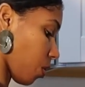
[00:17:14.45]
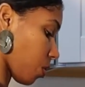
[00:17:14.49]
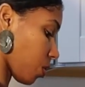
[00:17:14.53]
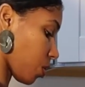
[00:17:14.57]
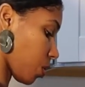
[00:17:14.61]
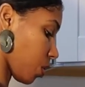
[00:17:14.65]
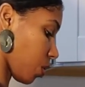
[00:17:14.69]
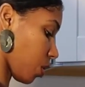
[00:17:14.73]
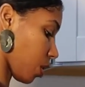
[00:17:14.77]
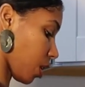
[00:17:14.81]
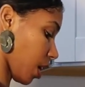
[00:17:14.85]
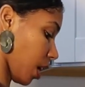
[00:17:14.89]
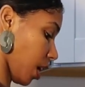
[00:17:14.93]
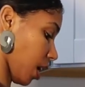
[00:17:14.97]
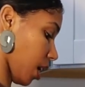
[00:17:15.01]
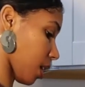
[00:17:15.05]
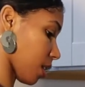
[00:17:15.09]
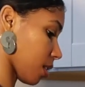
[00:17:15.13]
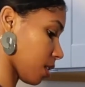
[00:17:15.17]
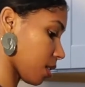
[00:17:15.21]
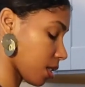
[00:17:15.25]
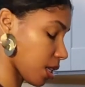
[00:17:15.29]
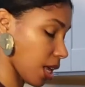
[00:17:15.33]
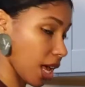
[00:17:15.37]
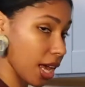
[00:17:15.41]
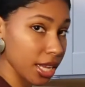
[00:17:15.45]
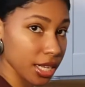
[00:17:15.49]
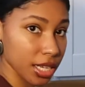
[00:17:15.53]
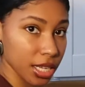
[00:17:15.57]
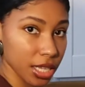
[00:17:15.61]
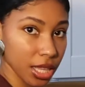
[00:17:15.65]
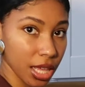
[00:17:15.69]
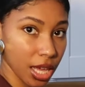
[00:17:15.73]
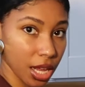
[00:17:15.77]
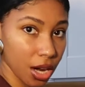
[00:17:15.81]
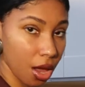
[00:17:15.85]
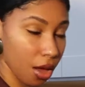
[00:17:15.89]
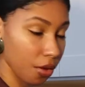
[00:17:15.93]
to your cans. I did
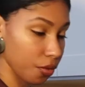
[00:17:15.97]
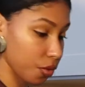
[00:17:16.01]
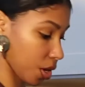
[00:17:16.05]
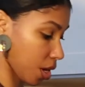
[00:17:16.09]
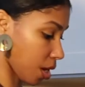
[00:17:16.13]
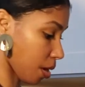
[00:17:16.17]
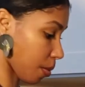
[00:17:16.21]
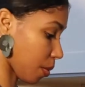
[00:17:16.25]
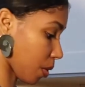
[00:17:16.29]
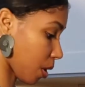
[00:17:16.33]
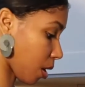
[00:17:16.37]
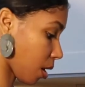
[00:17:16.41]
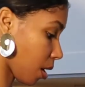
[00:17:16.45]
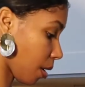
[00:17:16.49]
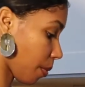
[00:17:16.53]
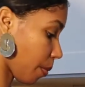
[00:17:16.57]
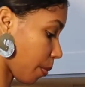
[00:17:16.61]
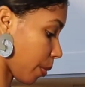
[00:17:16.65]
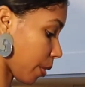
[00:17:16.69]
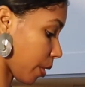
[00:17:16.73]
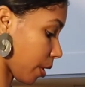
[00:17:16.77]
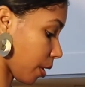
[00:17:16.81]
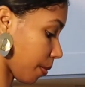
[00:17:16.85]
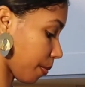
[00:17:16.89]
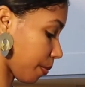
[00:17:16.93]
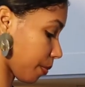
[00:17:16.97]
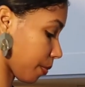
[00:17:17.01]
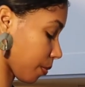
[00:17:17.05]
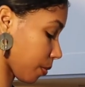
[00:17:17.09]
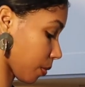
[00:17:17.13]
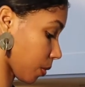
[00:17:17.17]
that off camera, but